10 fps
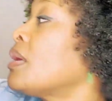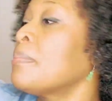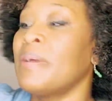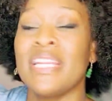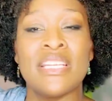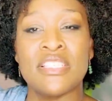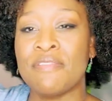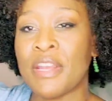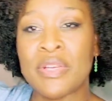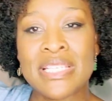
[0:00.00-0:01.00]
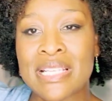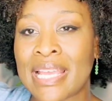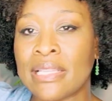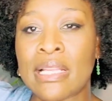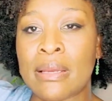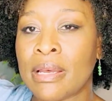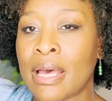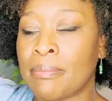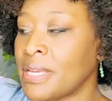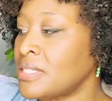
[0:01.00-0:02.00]
But it is a very slight
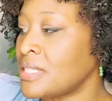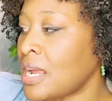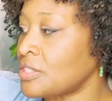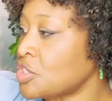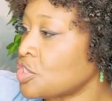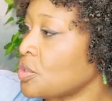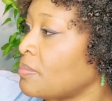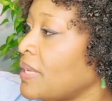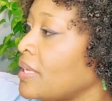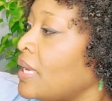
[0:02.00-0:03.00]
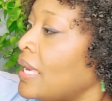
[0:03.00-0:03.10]
hum. It's not disturbing.